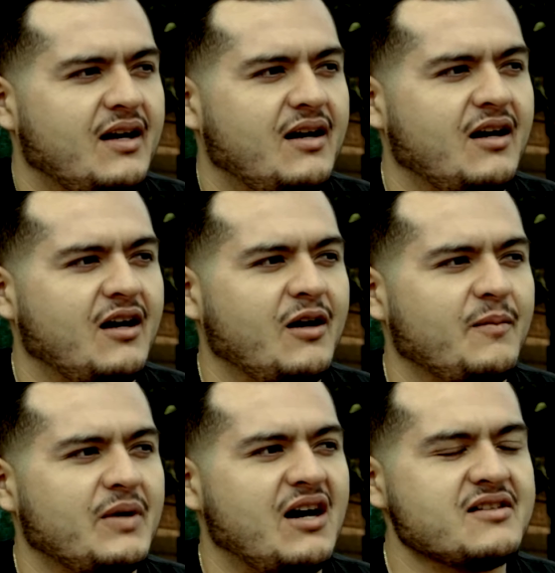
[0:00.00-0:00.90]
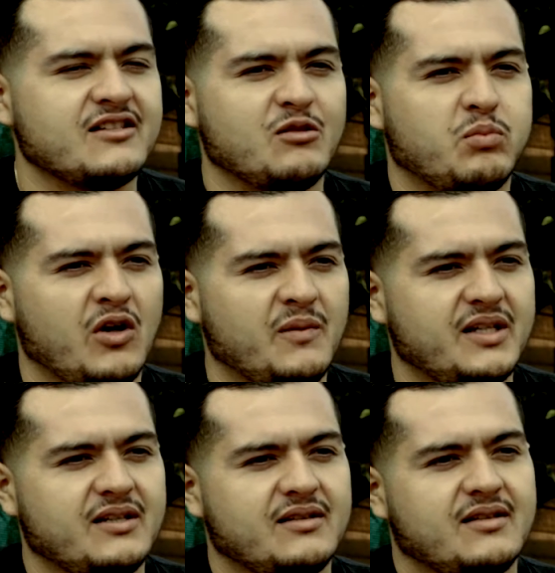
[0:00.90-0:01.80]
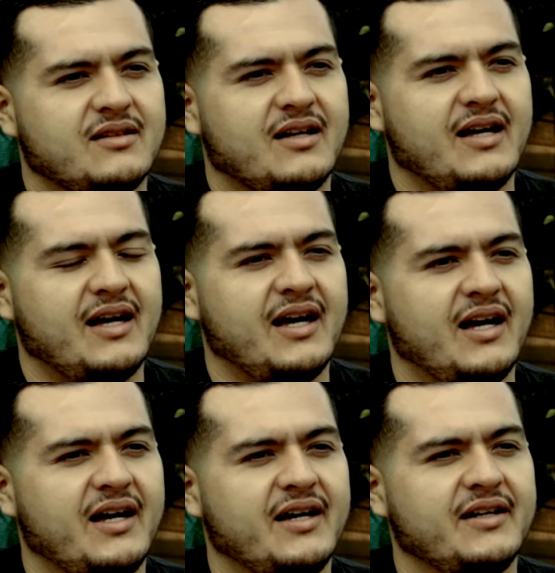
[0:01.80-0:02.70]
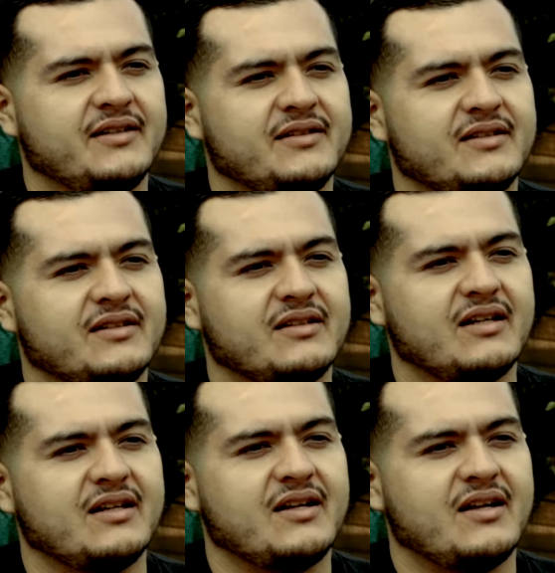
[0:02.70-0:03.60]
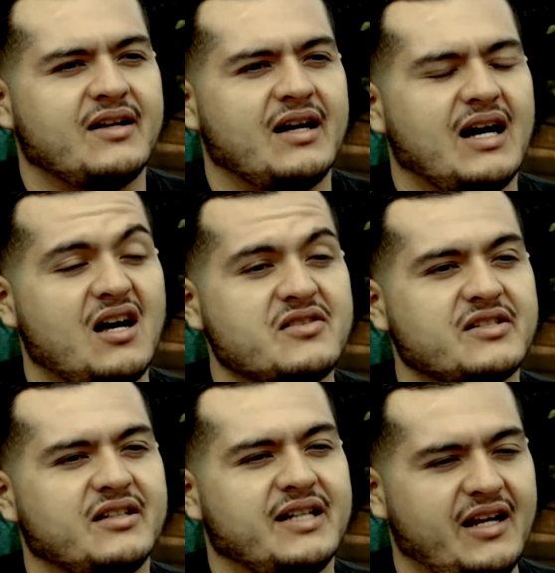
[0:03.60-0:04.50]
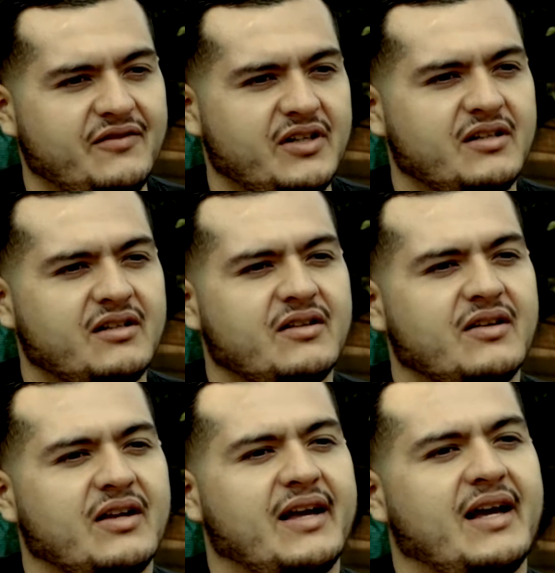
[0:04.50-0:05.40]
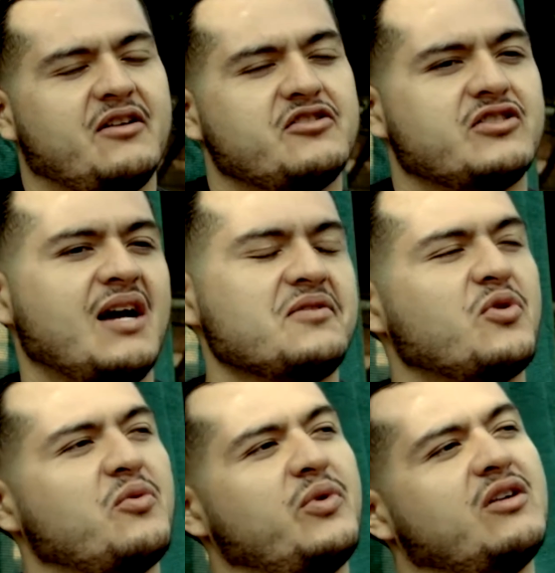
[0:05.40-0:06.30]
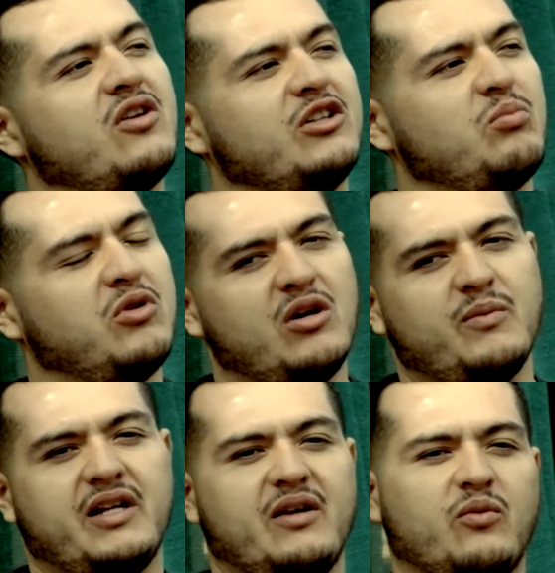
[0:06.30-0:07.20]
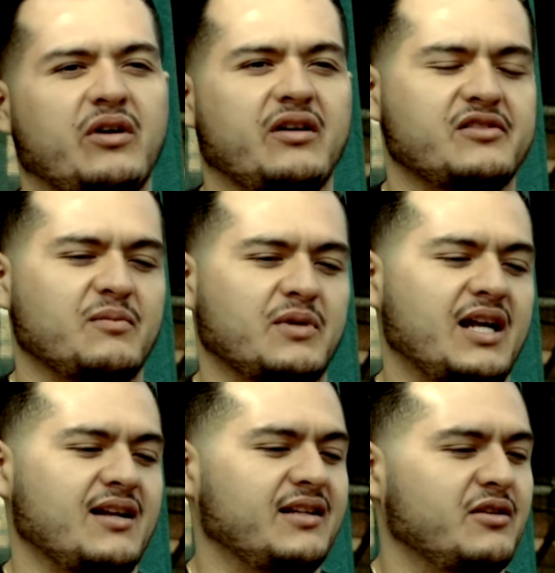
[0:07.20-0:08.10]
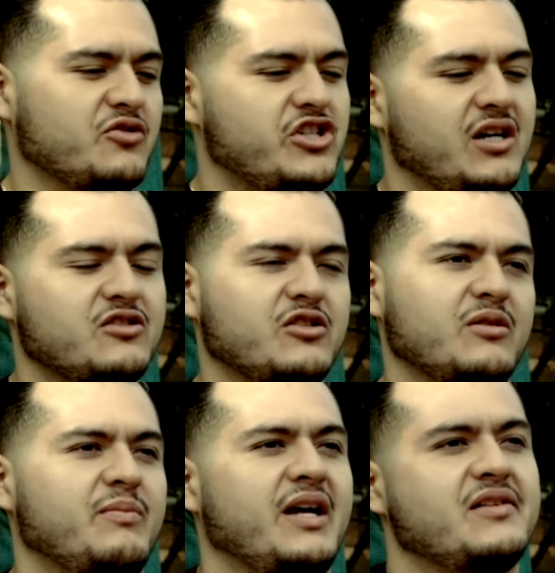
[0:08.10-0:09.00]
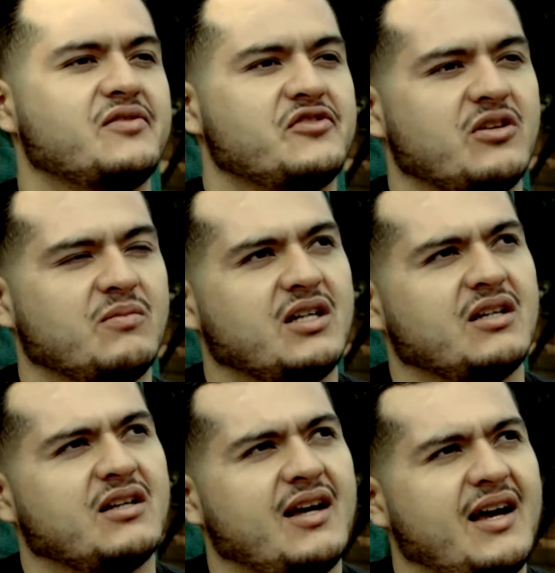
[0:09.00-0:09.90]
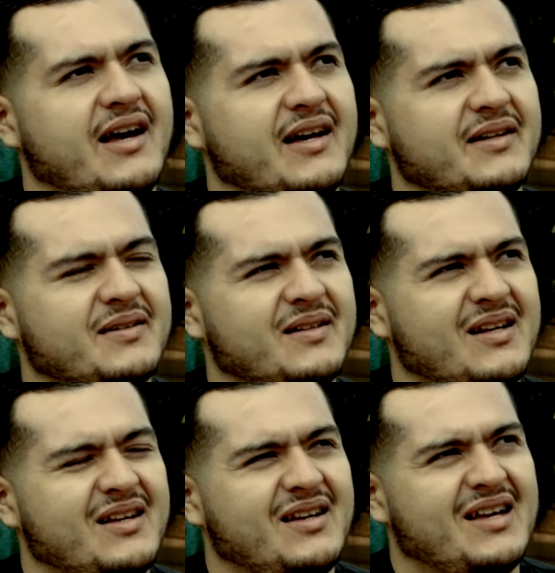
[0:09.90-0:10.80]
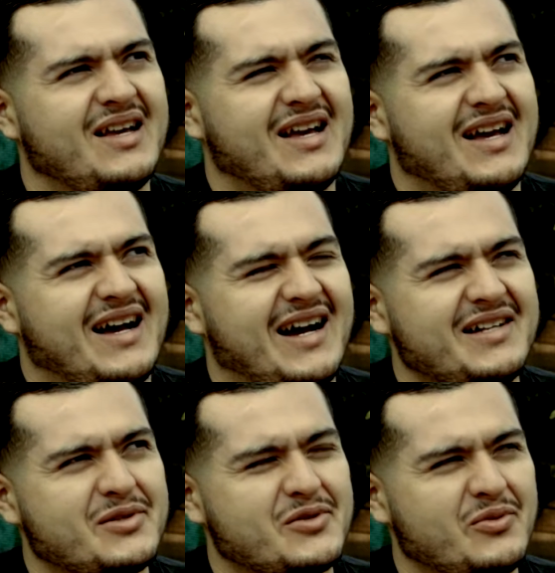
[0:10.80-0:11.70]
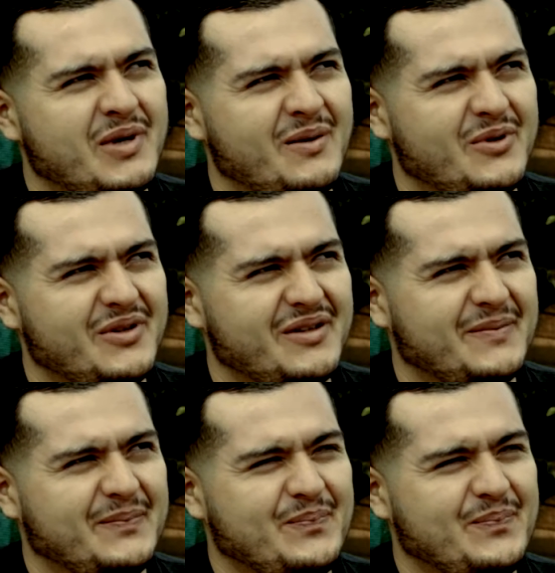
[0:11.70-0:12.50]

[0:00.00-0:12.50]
I was on deployment and I was in the Navy, and there's times where we go on deployment and we're in some kind of little shelter base or something, and I just remember